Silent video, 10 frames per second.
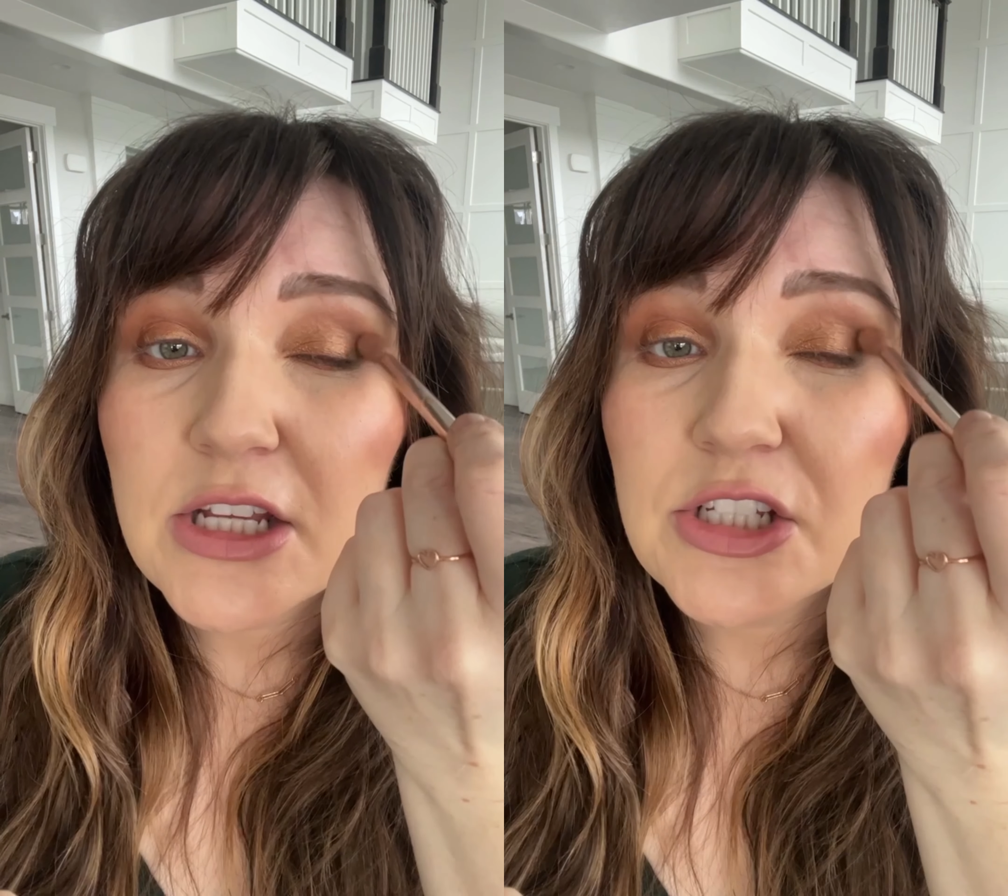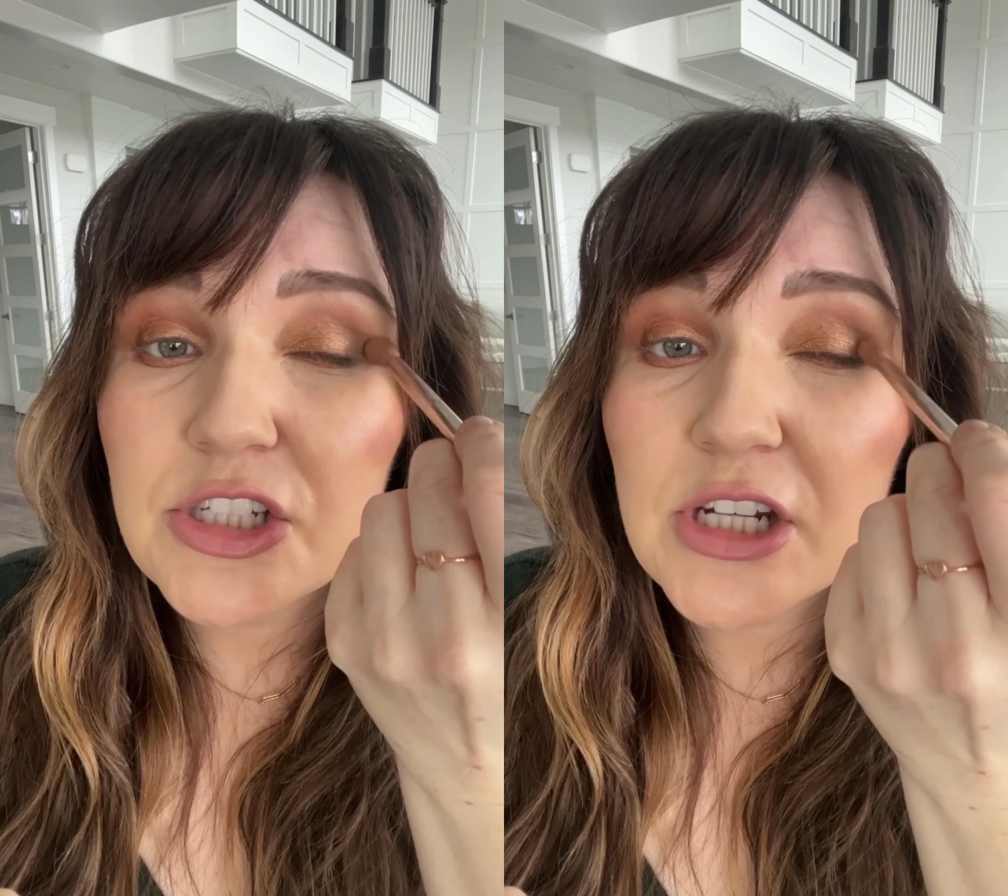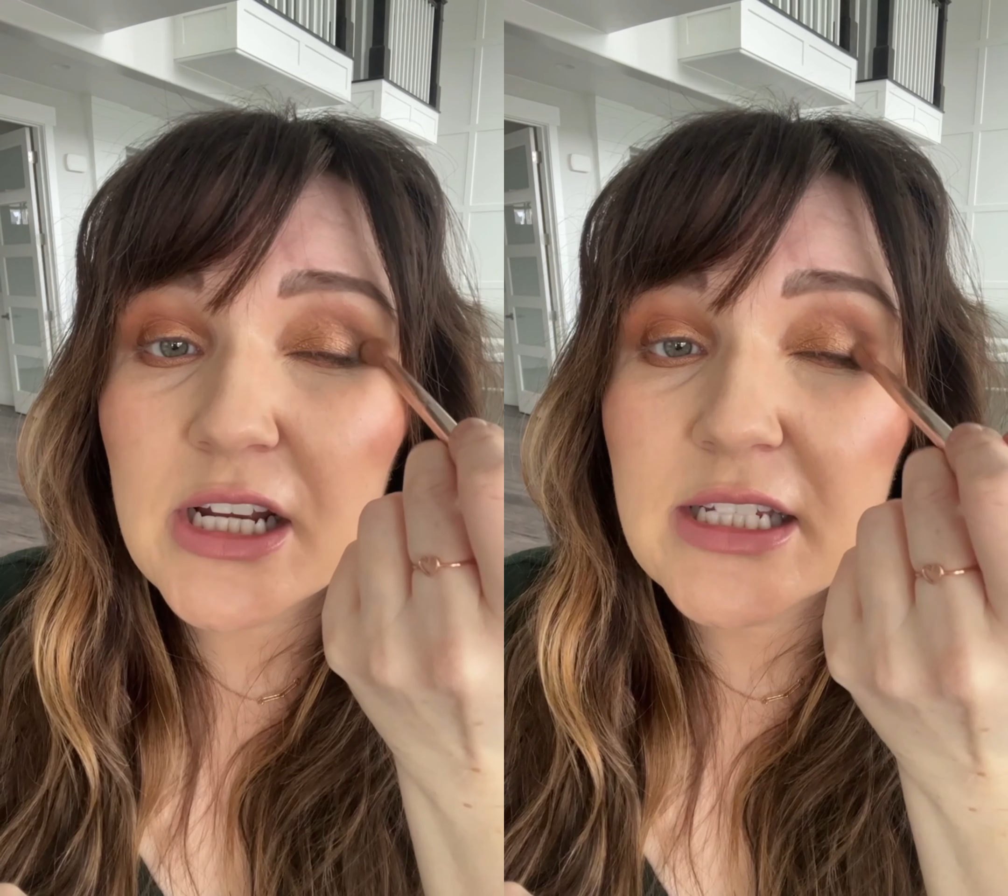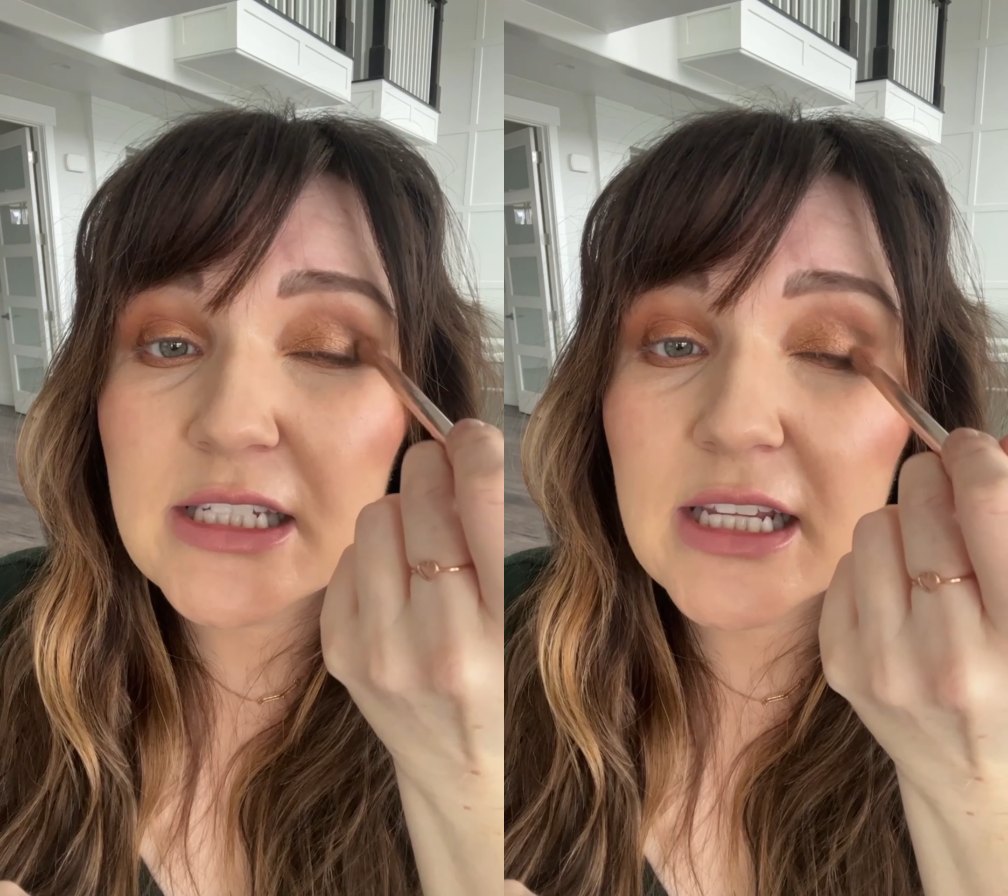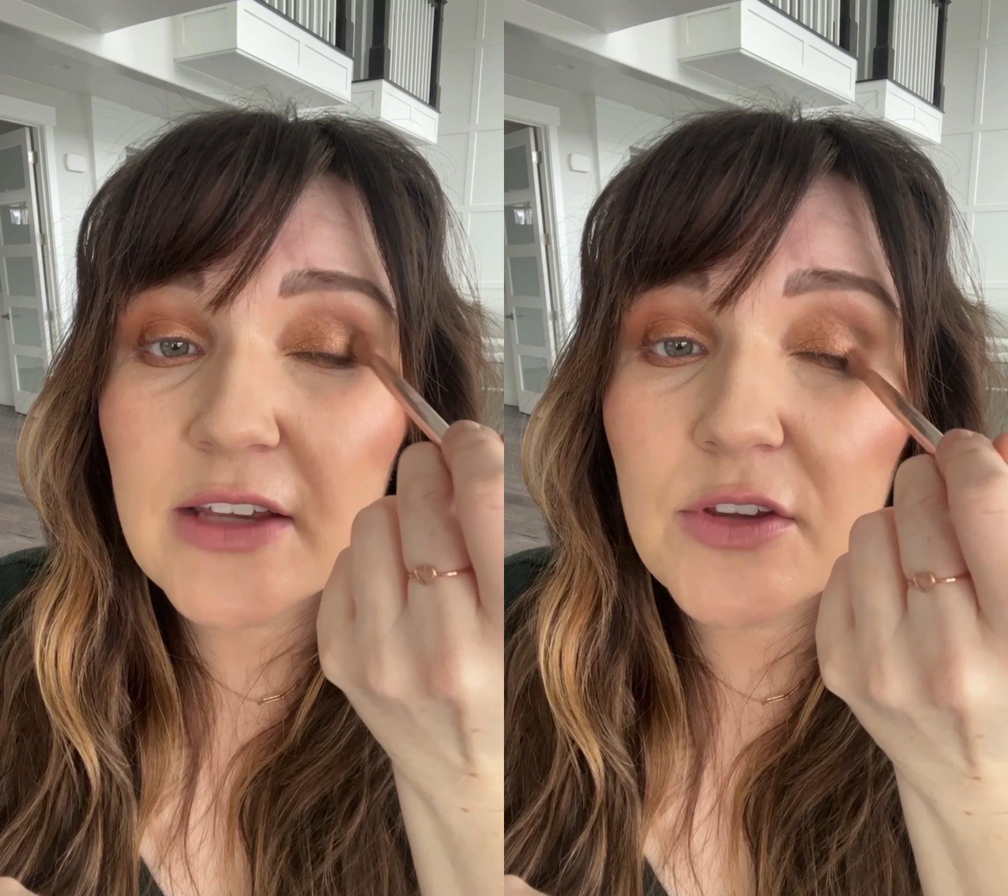just
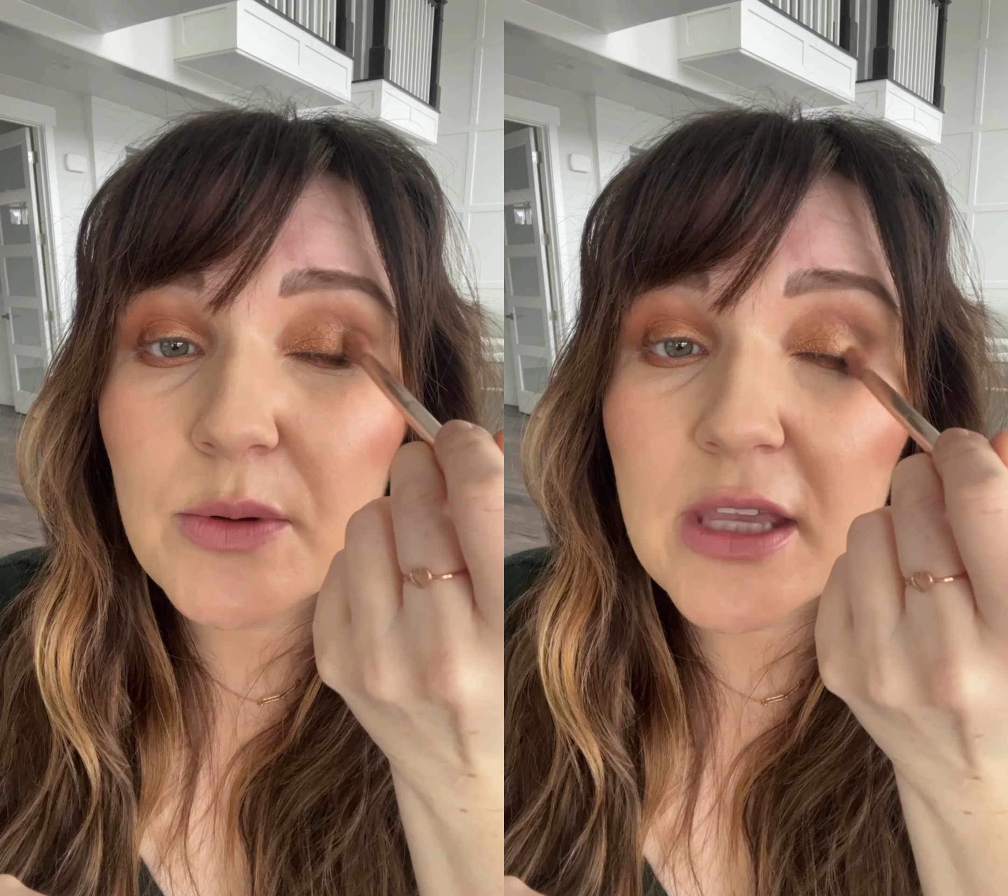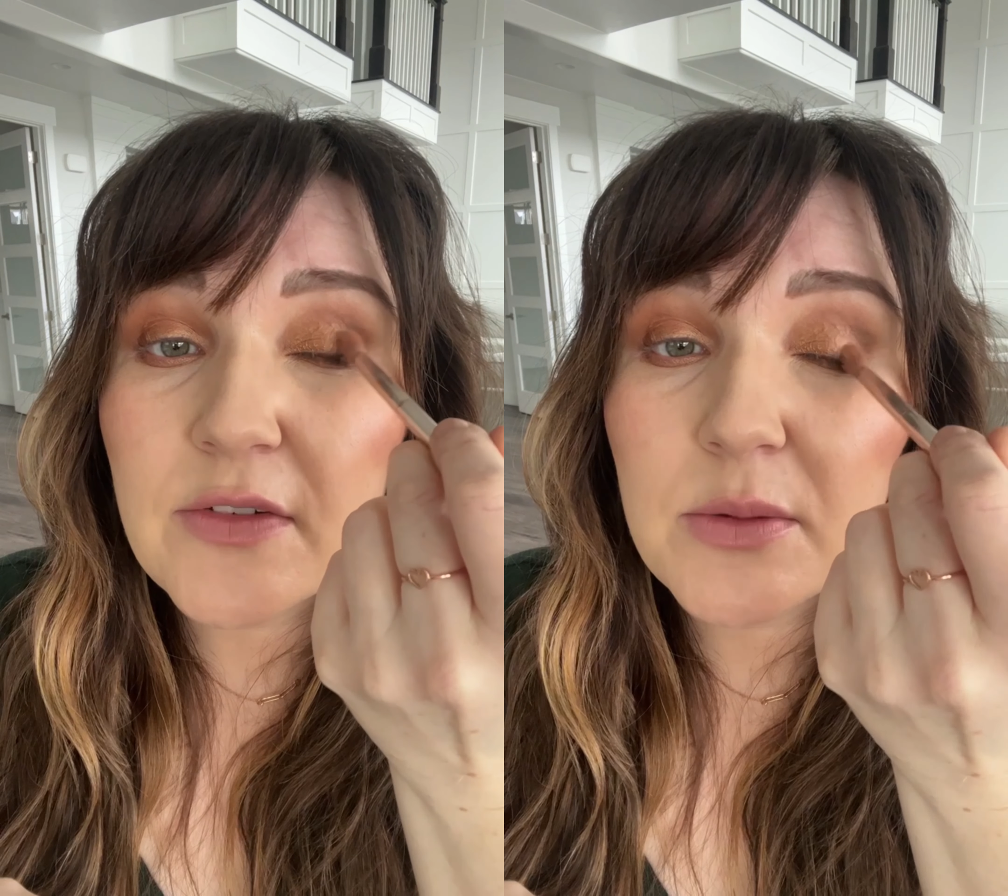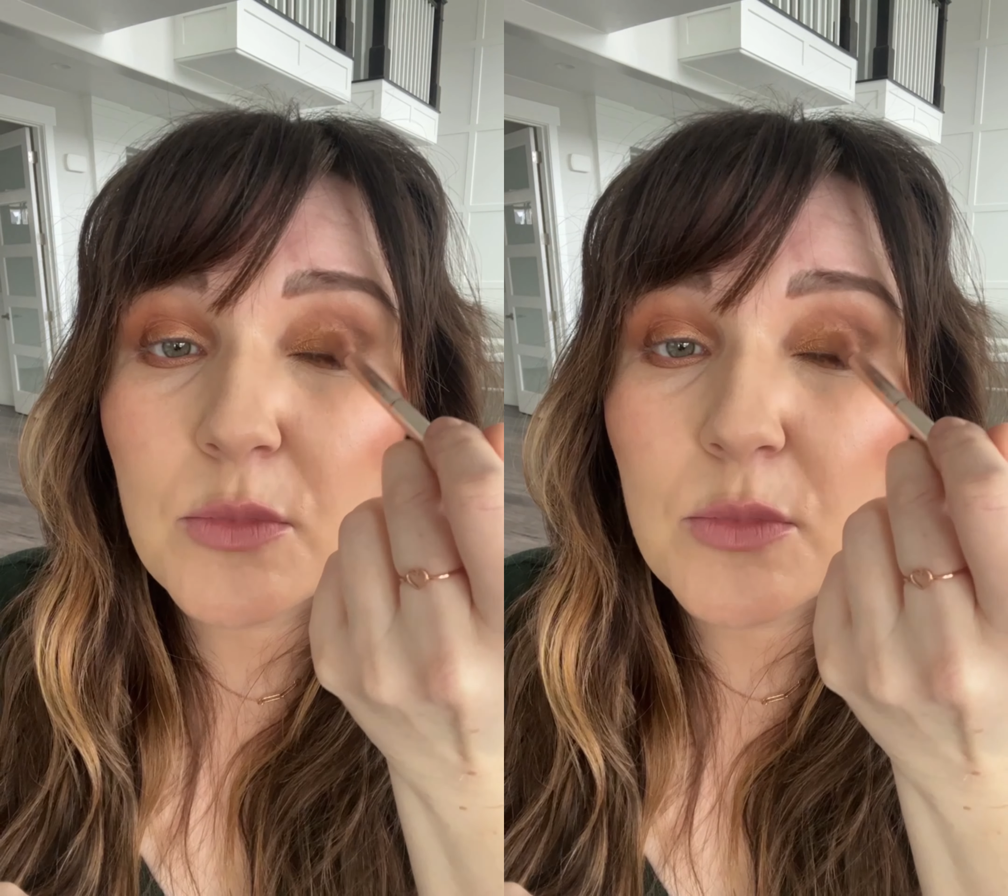to give you even